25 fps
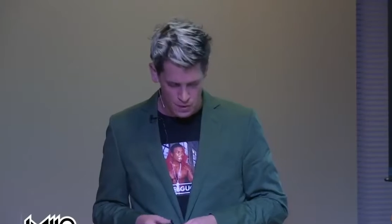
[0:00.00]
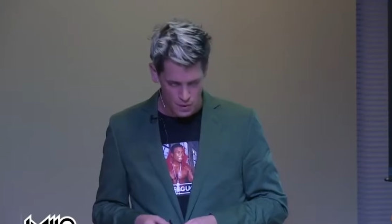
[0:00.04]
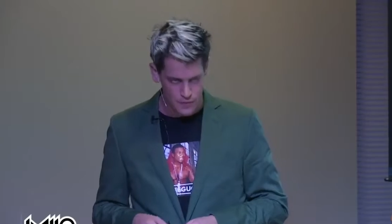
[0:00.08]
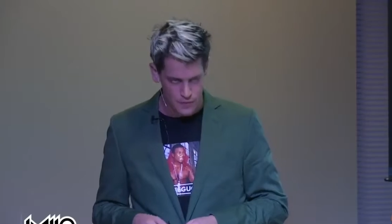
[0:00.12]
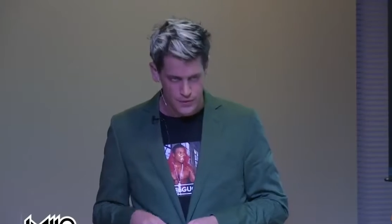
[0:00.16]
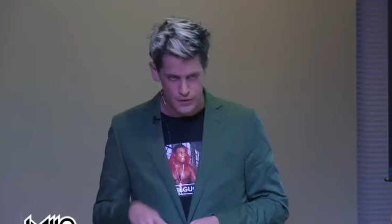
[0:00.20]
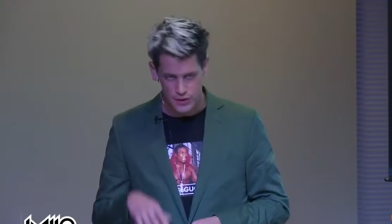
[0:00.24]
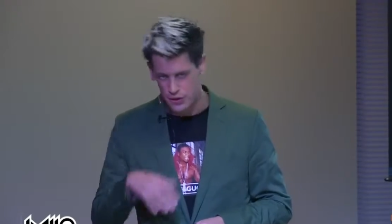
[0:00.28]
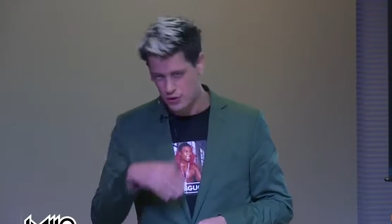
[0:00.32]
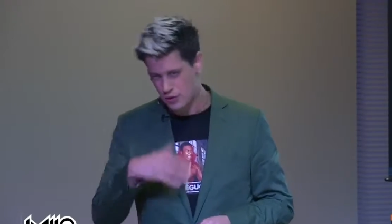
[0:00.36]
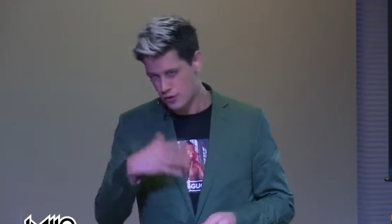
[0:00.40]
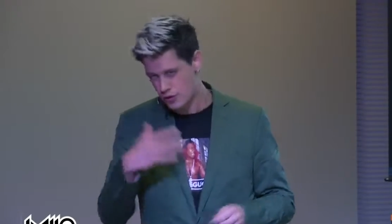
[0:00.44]

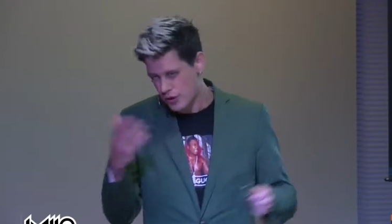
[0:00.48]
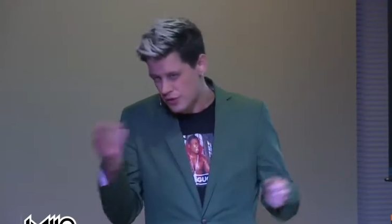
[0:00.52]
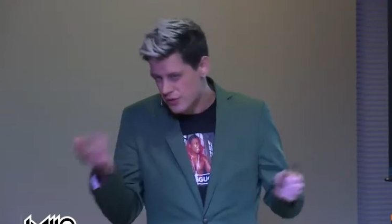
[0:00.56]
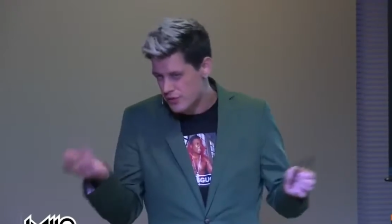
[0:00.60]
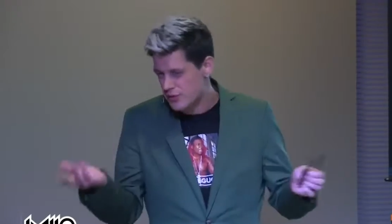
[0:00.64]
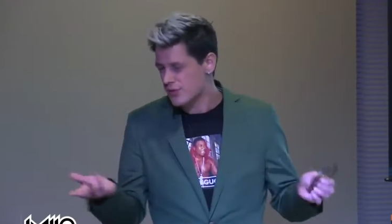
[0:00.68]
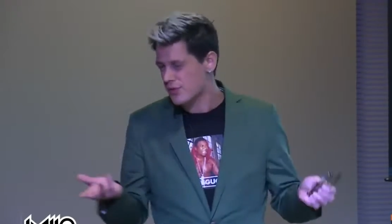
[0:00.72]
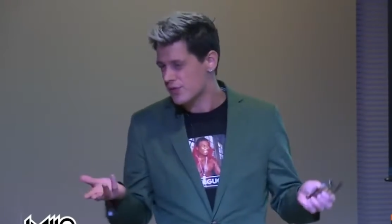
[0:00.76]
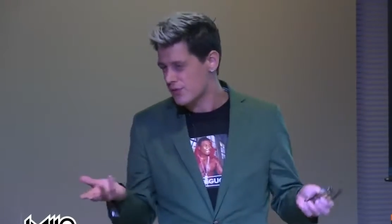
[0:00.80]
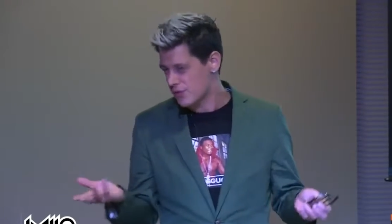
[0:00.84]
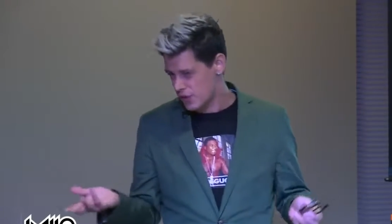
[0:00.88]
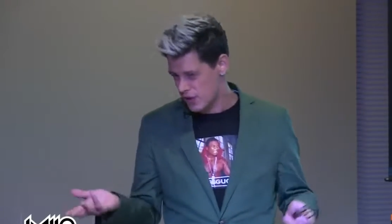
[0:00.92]
And this
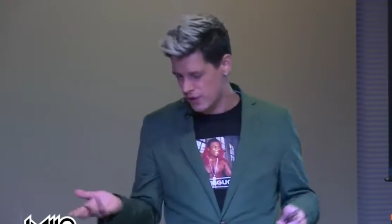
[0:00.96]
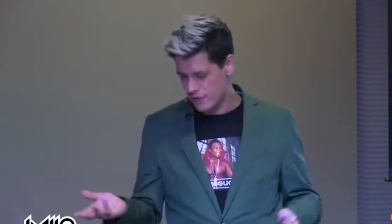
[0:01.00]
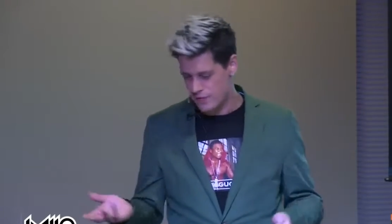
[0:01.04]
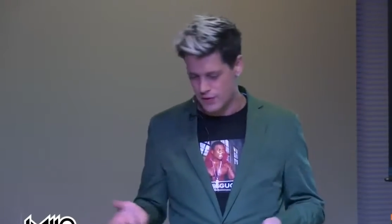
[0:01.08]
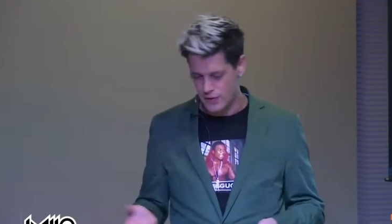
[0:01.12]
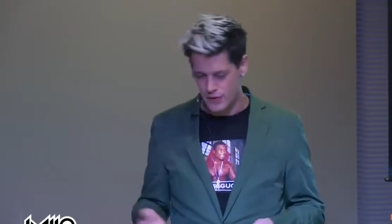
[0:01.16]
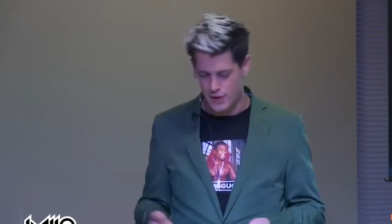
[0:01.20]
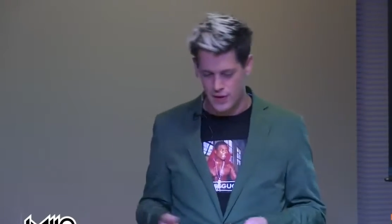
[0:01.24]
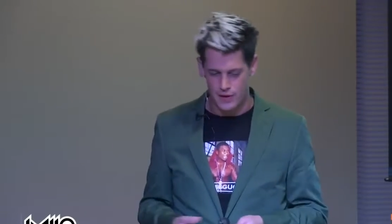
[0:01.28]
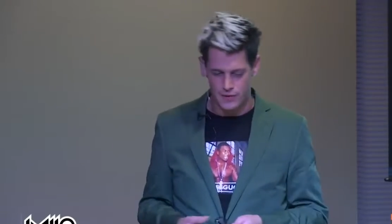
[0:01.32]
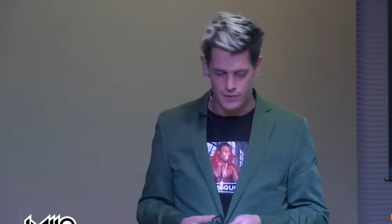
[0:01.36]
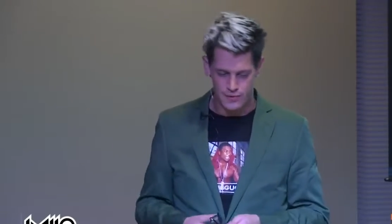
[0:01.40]
Trust and
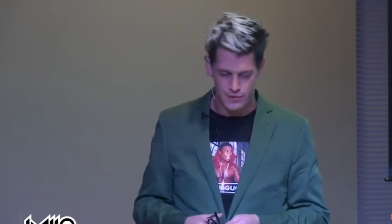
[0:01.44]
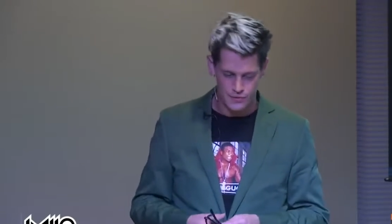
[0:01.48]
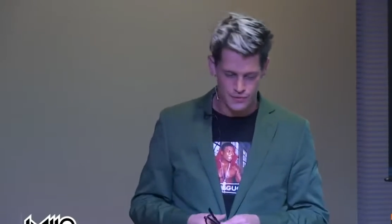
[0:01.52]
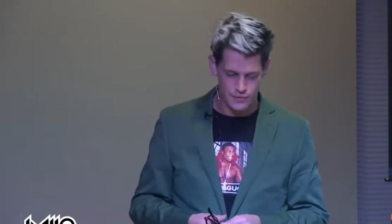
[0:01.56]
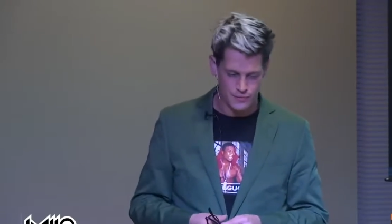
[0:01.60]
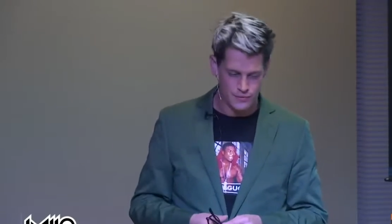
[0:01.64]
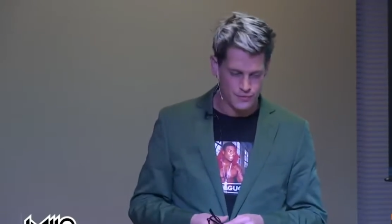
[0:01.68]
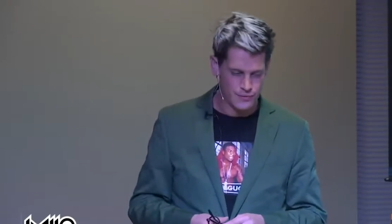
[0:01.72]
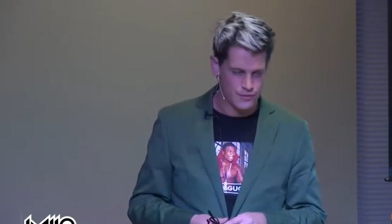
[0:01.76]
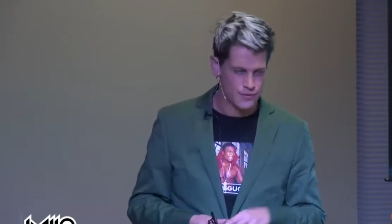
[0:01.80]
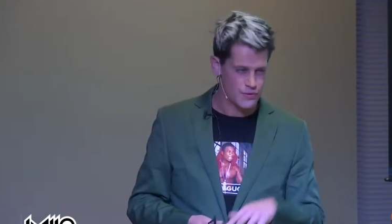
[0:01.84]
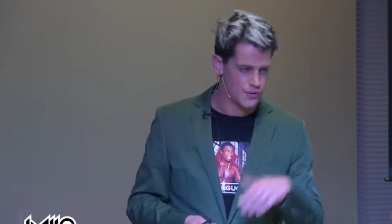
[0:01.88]
Safety
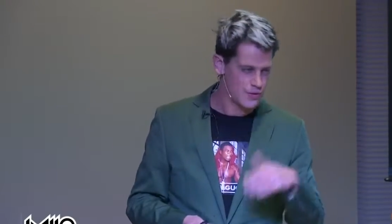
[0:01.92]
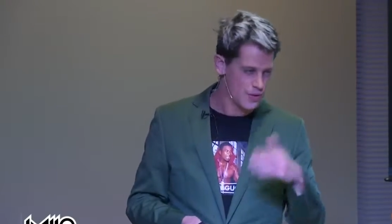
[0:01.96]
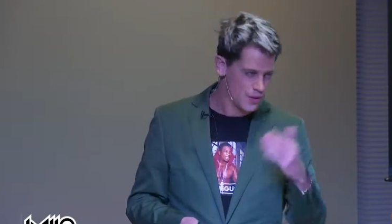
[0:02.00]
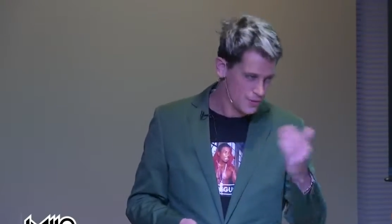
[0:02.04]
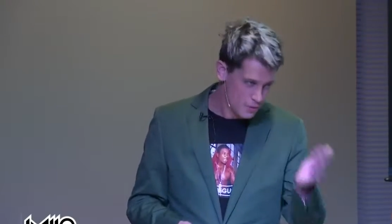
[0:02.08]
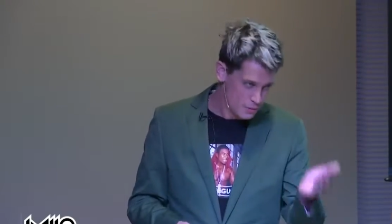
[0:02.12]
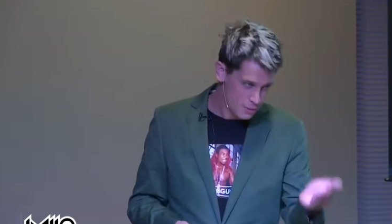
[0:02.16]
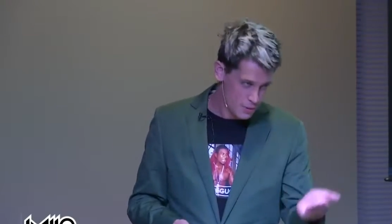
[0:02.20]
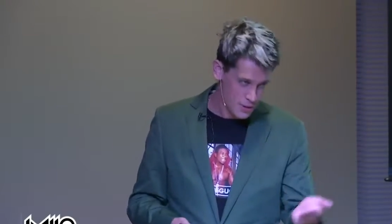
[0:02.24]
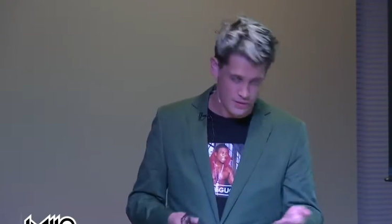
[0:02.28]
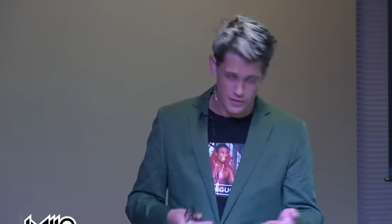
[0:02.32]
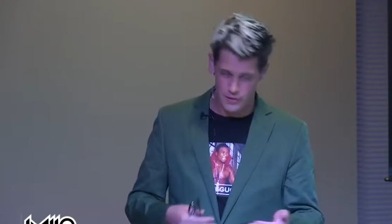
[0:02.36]
Council, this is
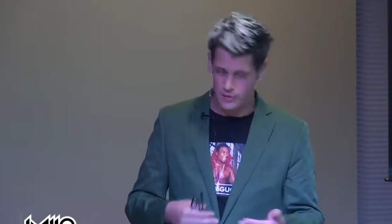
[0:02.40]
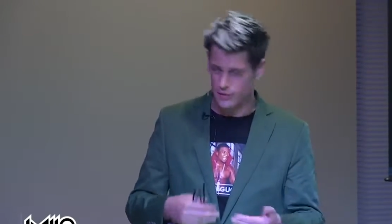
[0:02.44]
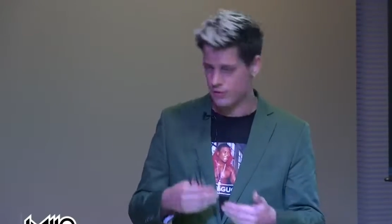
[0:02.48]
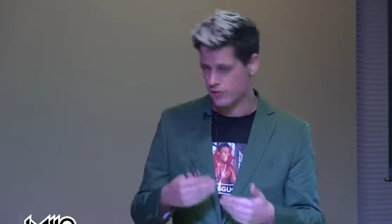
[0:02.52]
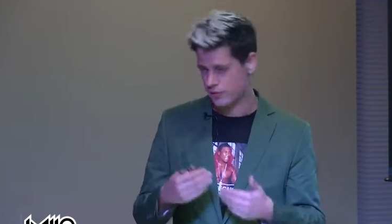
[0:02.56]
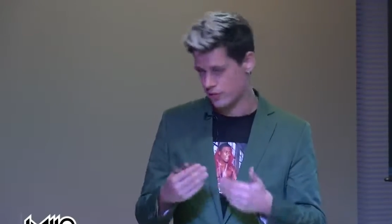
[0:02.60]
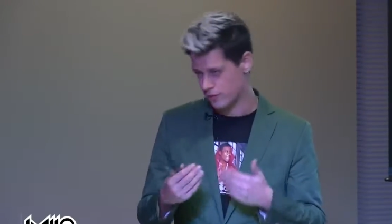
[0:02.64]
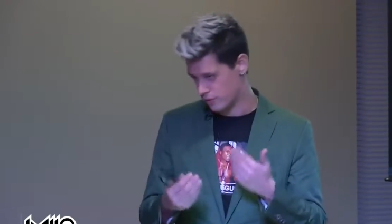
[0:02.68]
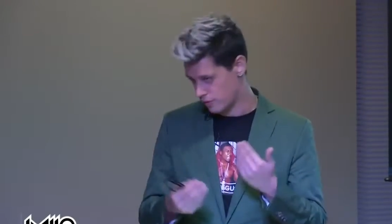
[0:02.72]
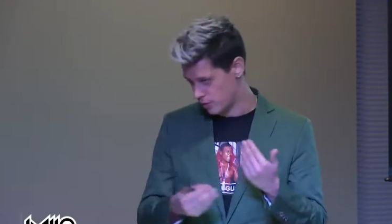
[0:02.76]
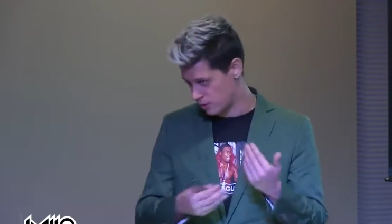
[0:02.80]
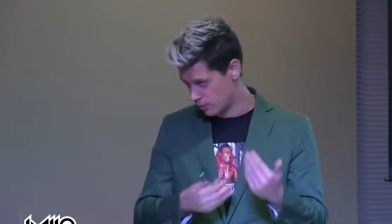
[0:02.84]
another way
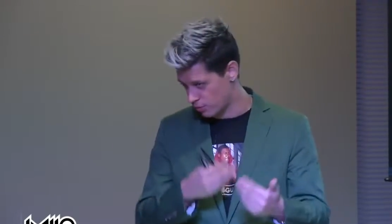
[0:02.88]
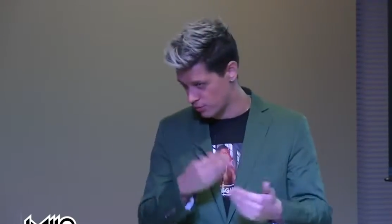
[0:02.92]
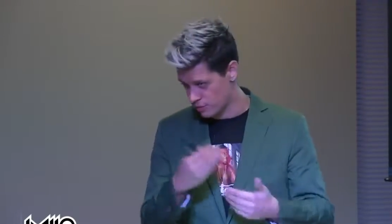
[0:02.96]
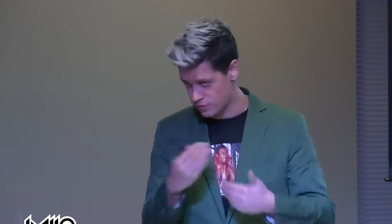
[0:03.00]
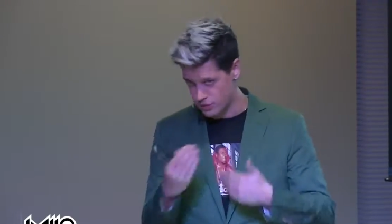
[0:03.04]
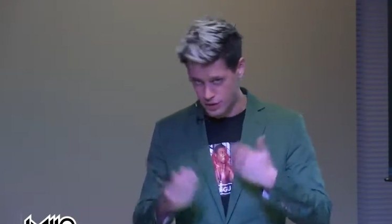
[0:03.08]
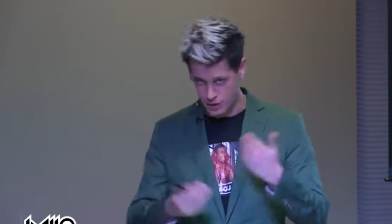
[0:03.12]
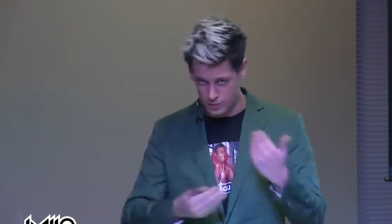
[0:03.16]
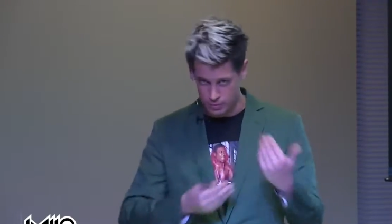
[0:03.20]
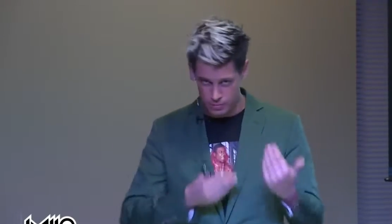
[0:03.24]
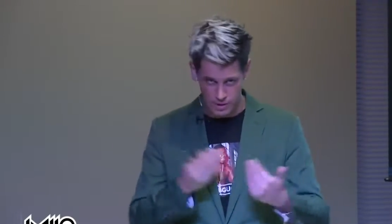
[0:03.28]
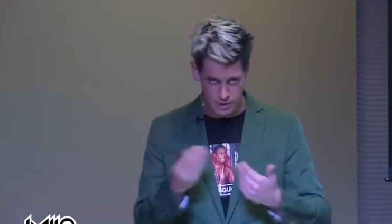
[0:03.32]
that
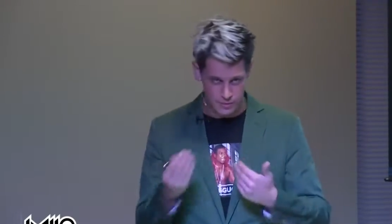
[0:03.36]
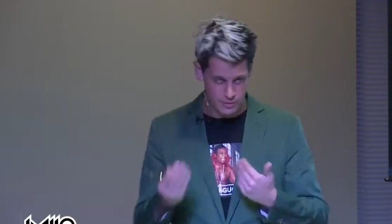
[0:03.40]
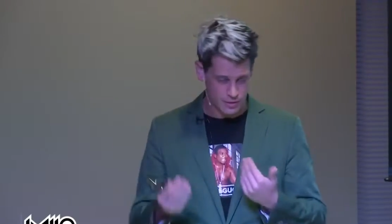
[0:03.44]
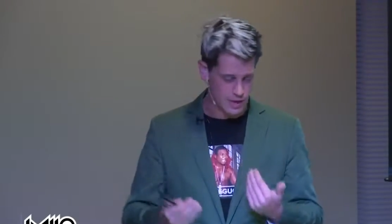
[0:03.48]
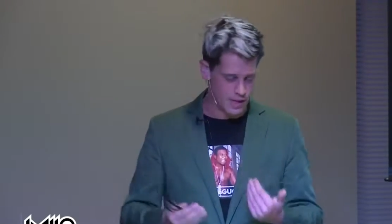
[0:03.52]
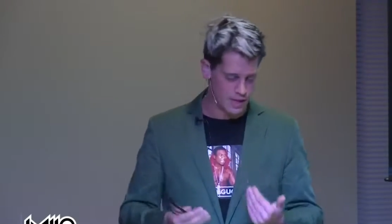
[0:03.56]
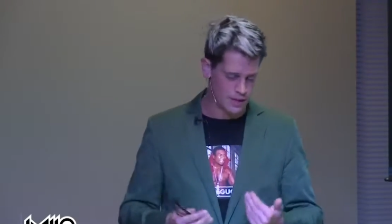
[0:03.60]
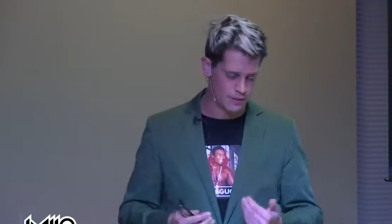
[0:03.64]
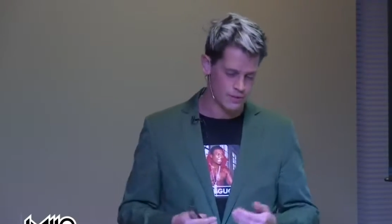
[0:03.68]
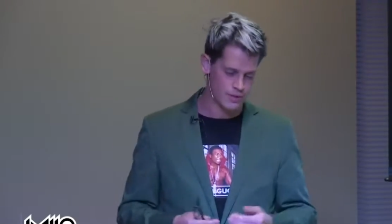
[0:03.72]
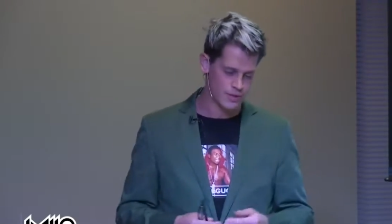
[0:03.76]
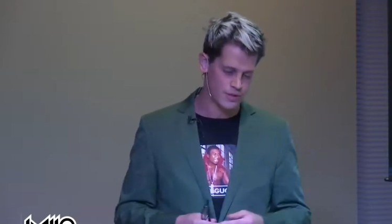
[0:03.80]
liberals like to play with
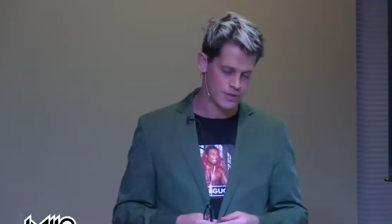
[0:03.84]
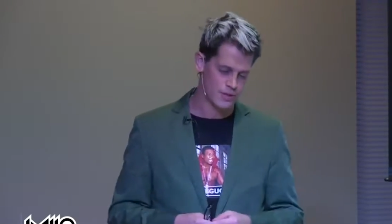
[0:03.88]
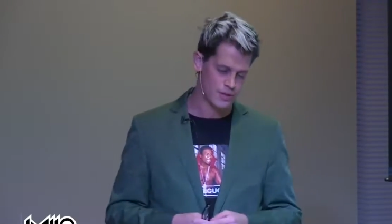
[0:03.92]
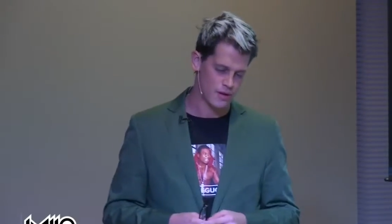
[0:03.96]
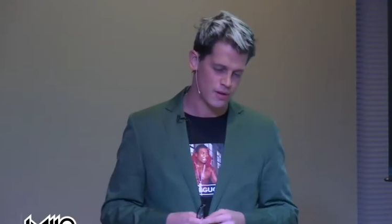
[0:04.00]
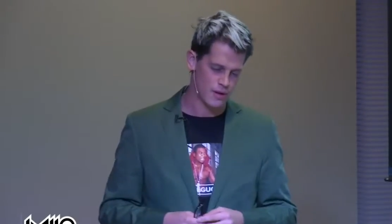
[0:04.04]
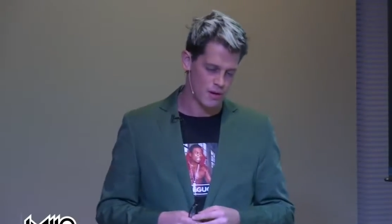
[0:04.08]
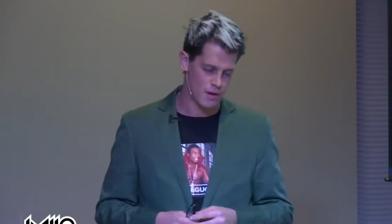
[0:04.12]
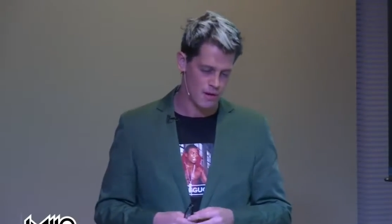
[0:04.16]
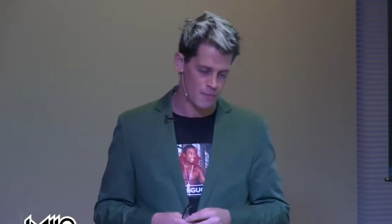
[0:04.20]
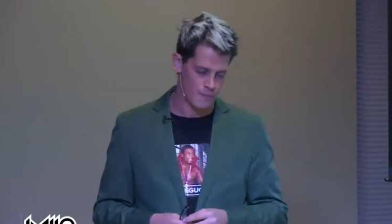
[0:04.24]
language.